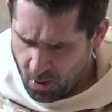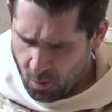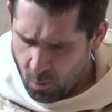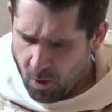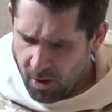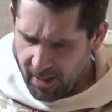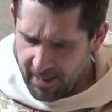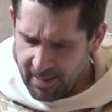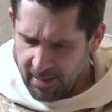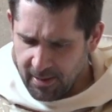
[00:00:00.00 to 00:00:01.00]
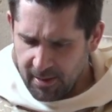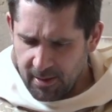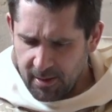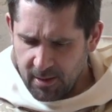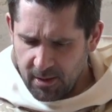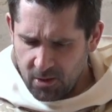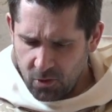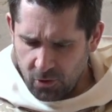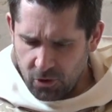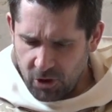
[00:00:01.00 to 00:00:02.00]
why
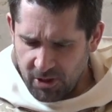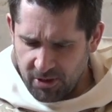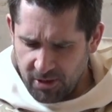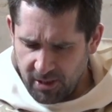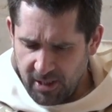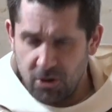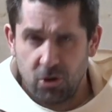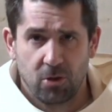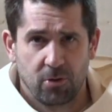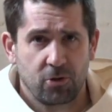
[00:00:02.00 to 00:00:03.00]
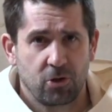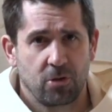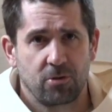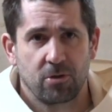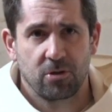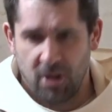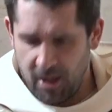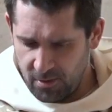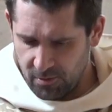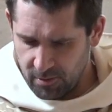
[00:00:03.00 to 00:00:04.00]
not just is John chosen as
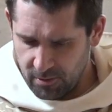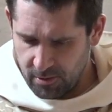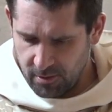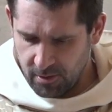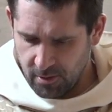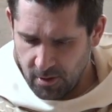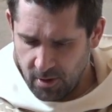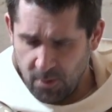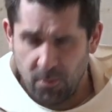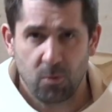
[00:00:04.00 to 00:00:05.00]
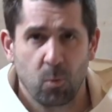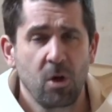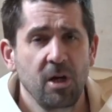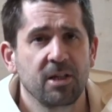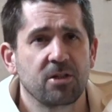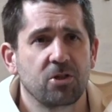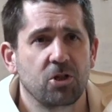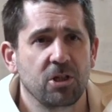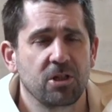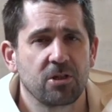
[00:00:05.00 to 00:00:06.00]
herald? But why does
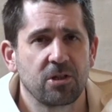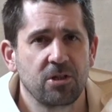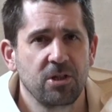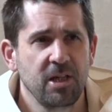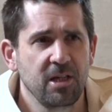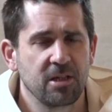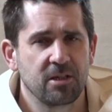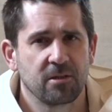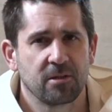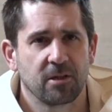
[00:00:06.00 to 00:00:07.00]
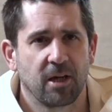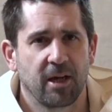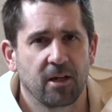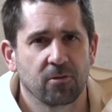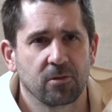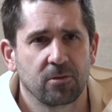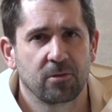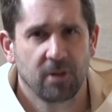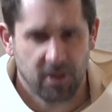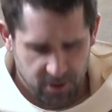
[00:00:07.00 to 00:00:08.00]
Jesus need a herald?
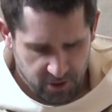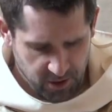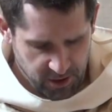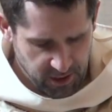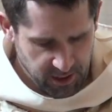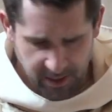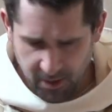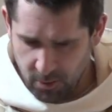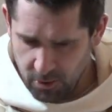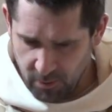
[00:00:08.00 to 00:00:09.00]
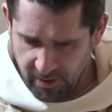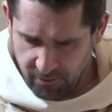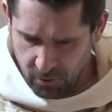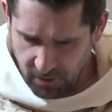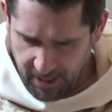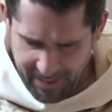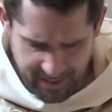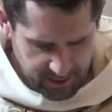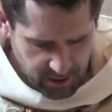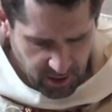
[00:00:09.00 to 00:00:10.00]
Certainly the language we have all
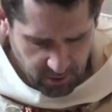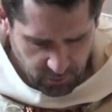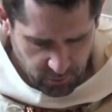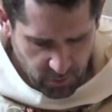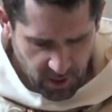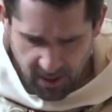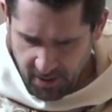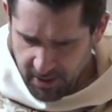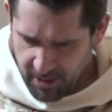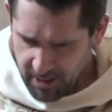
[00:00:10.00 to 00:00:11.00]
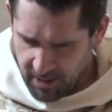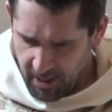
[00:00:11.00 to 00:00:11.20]
had through the